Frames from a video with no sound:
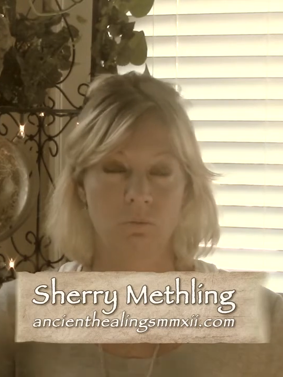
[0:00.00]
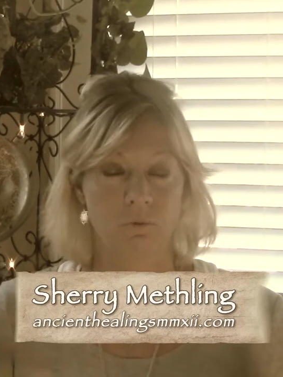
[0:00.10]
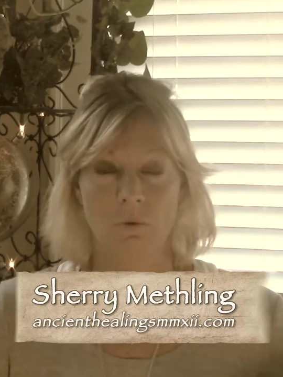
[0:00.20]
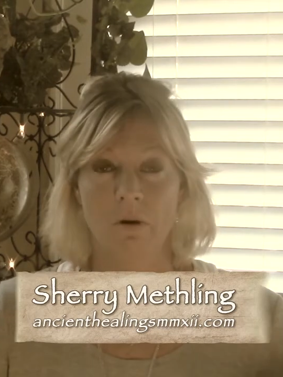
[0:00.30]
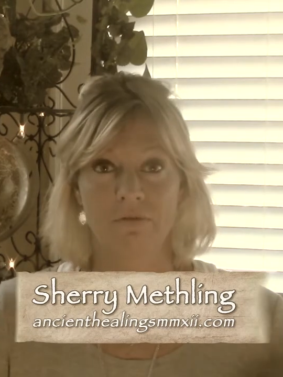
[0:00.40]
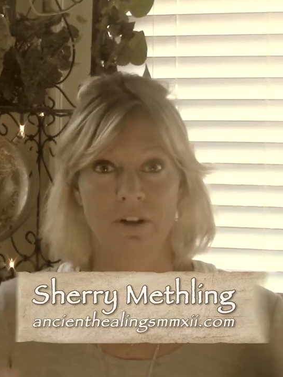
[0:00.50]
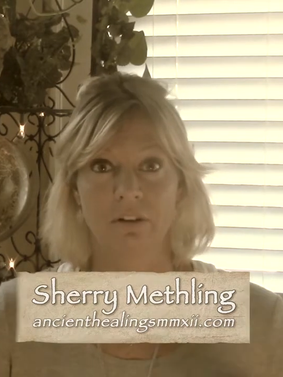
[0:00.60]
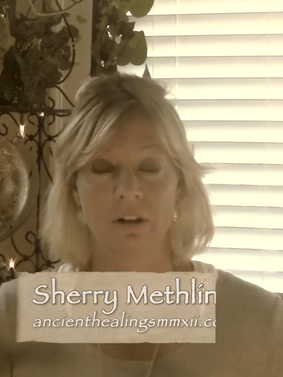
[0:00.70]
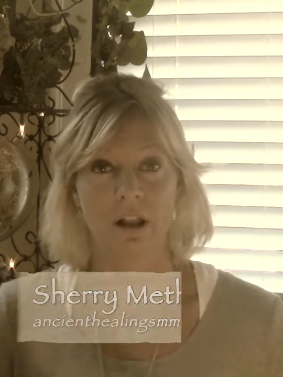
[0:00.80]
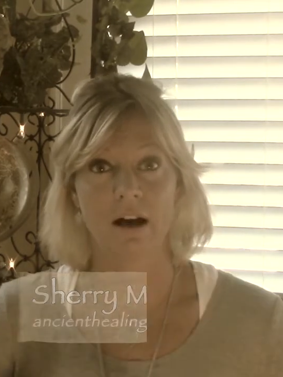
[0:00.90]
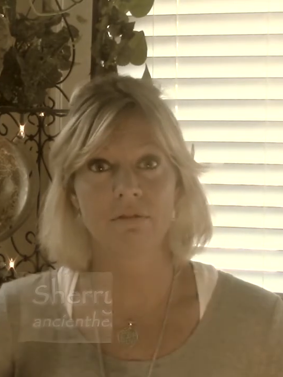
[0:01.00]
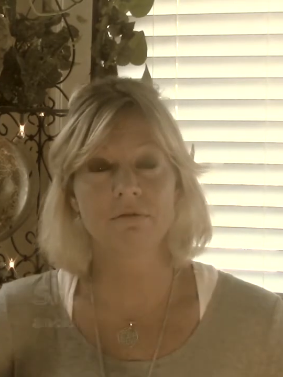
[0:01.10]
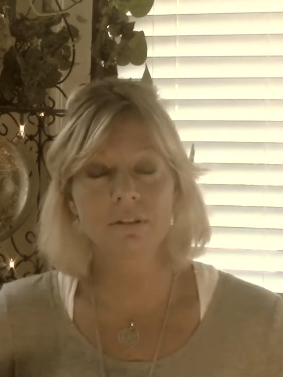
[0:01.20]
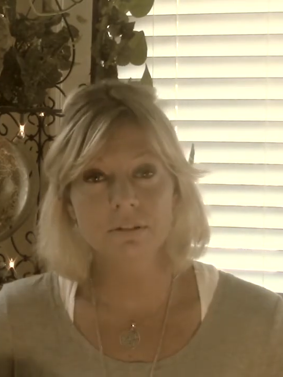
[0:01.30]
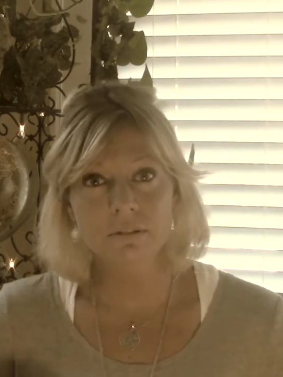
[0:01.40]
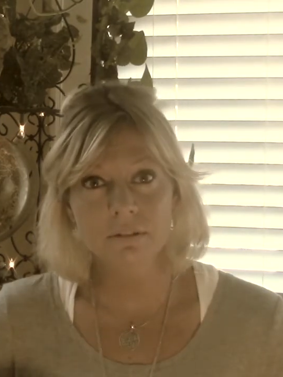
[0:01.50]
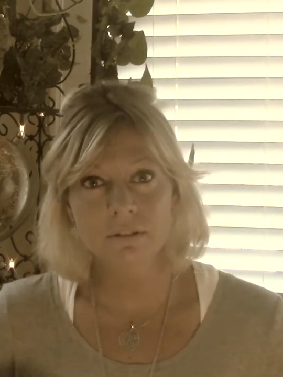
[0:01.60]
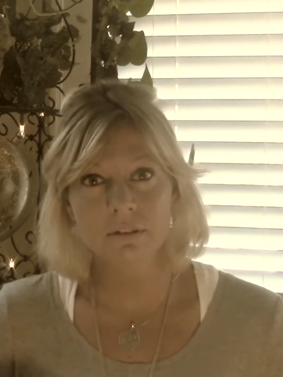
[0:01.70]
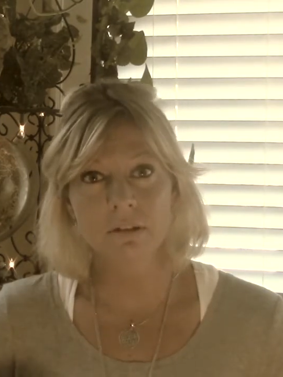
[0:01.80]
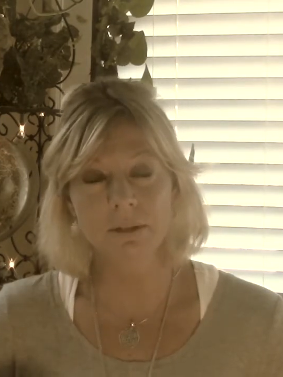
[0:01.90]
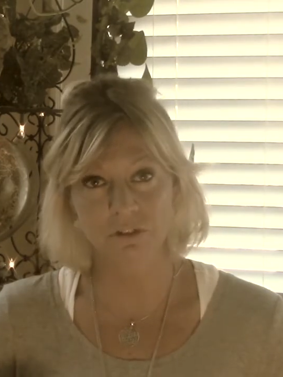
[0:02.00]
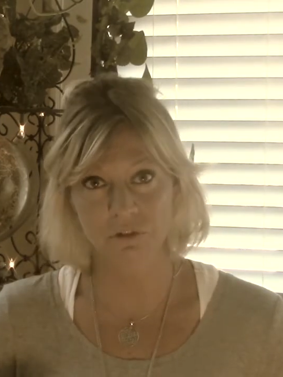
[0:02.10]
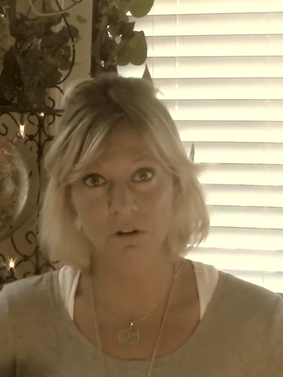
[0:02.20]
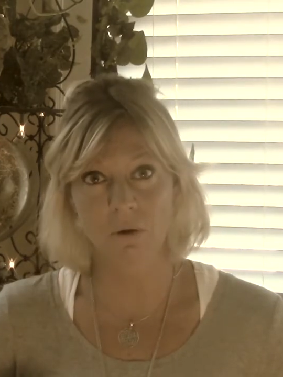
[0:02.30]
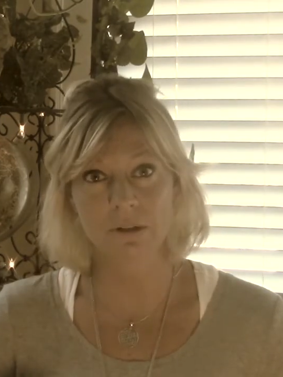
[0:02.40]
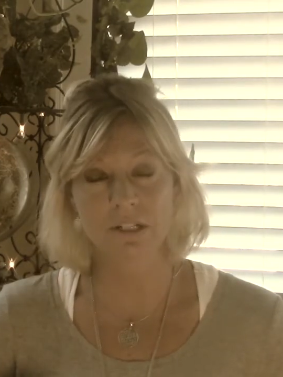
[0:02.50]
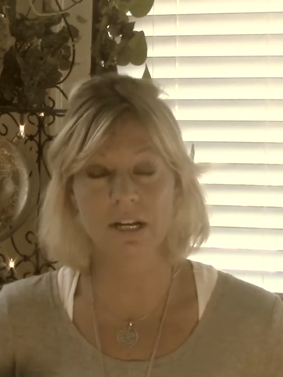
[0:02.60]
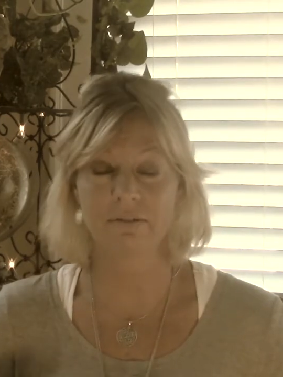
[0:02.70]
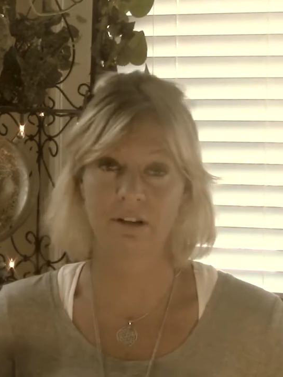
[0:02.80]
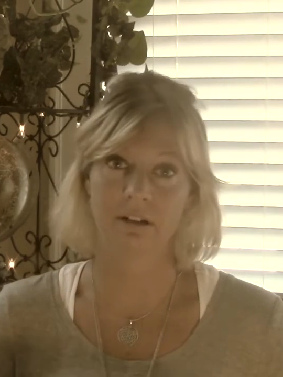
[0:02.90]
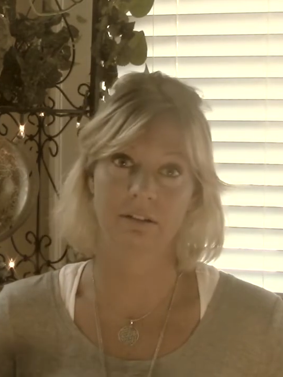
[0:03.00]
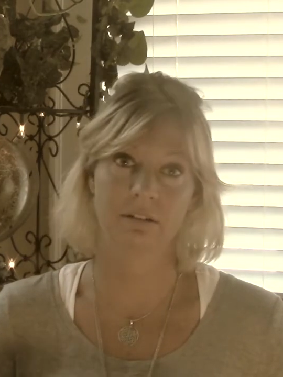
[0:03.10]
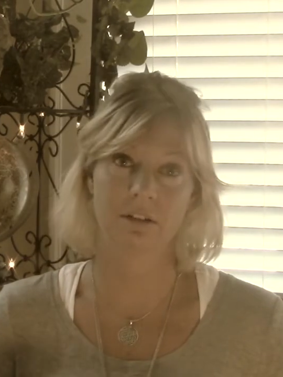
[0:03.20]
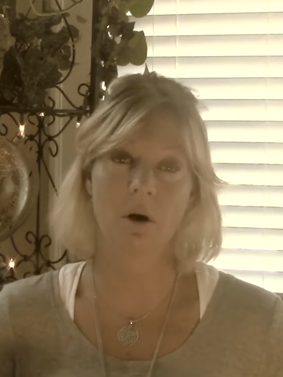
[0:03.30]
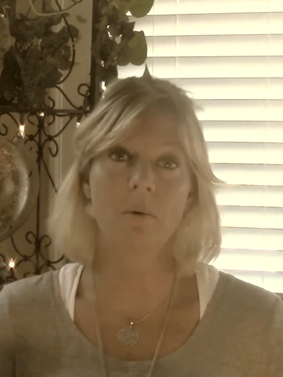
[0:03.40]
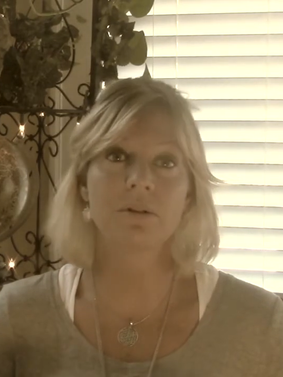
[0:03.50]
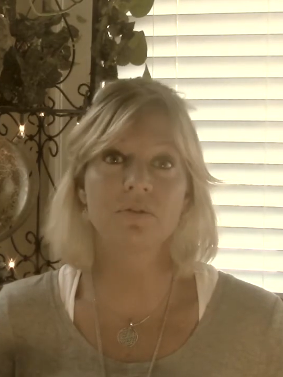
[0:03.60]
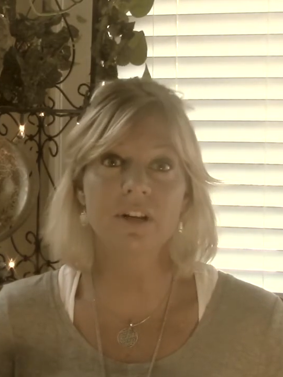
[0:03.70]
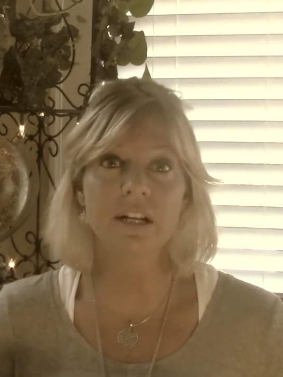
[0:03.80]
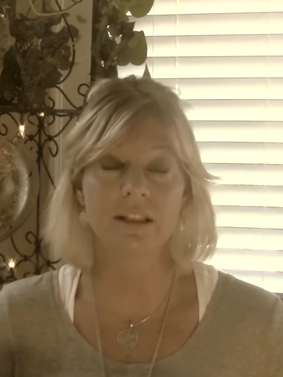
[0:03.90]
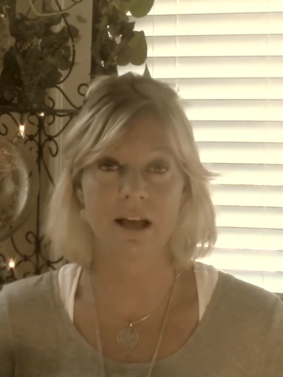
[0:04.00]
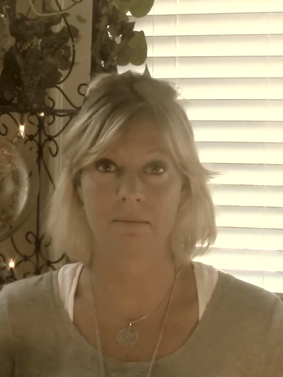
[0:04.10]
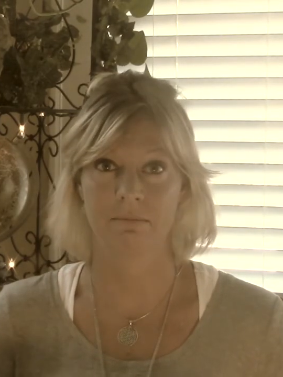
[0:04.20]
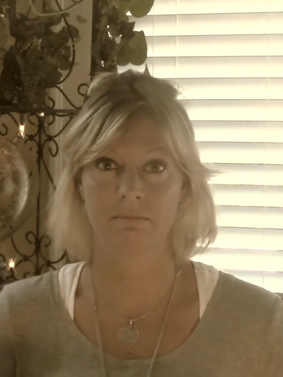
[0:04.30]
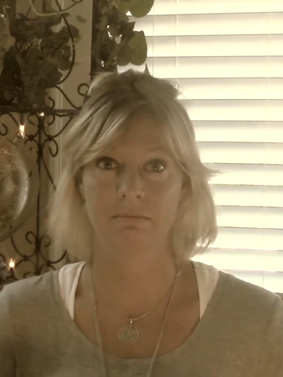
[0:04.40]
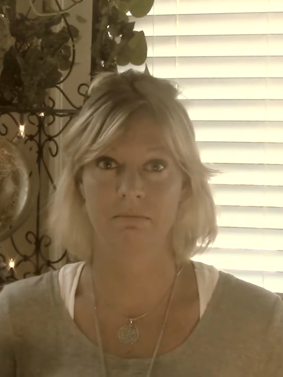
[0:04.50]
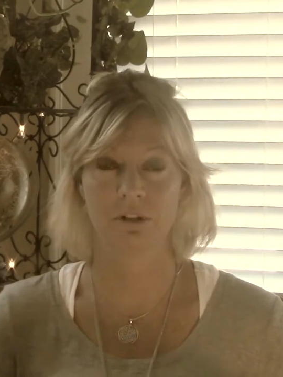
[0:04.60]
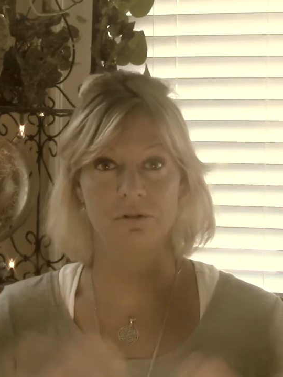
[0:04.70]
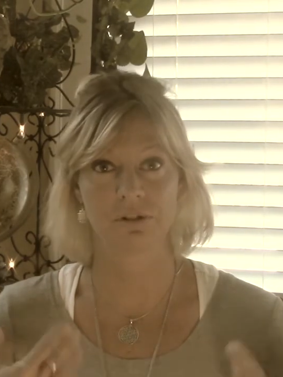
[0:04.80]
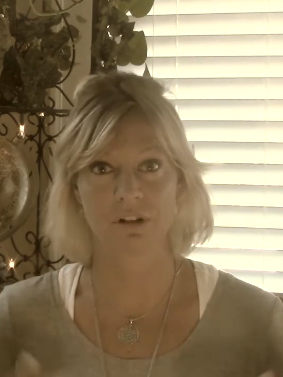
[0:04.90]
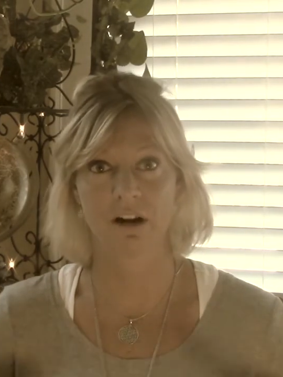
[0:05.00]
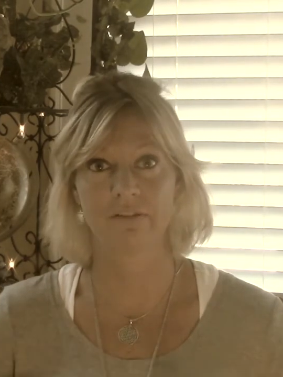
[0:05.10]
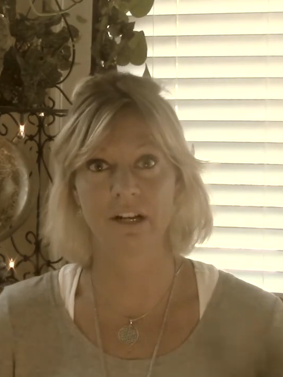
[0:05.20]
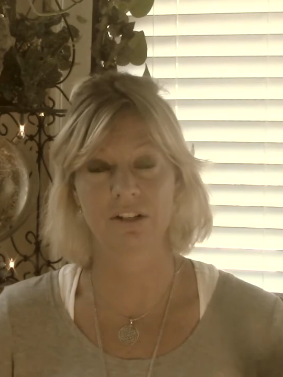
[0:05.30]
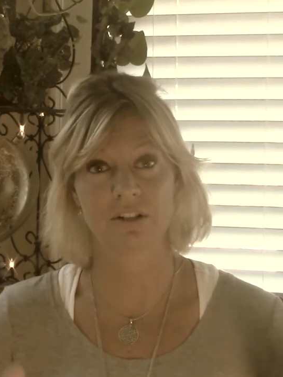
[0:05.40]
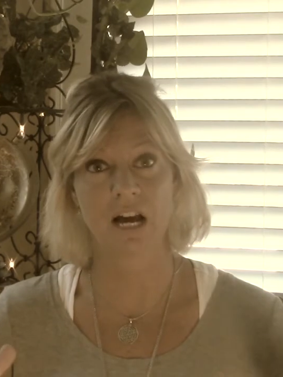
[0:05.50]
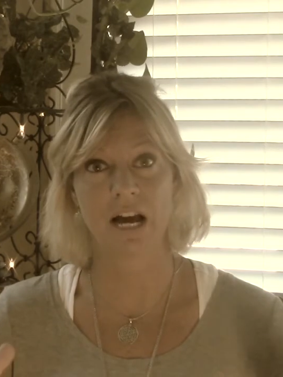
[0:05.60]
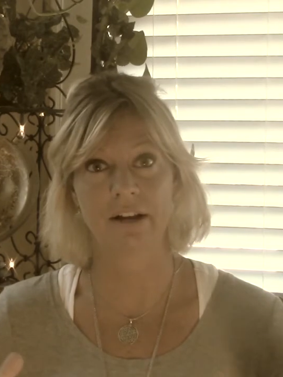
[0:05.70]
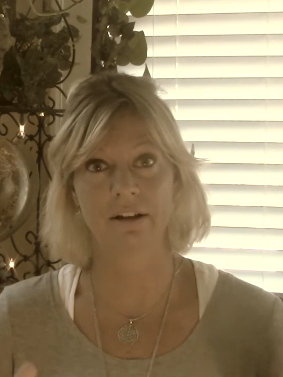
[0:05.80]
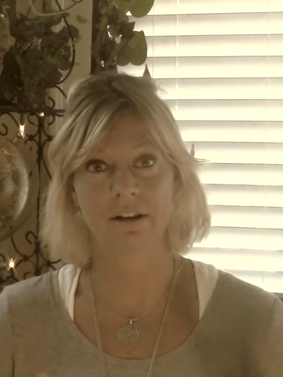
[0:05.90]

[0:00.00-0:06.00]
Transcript: You won't feel the love because you're always giving, you're always feeding them, and you're starving inside.